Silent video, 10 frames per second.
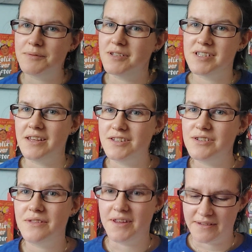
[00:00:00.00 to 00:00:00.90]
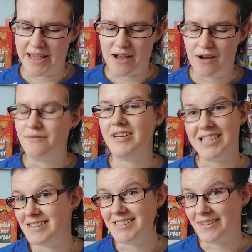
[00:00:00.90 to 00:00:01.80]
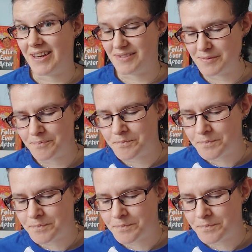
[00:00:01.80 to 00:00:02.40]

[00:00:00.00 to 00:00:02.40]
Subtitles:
because I do think they are fantastic things.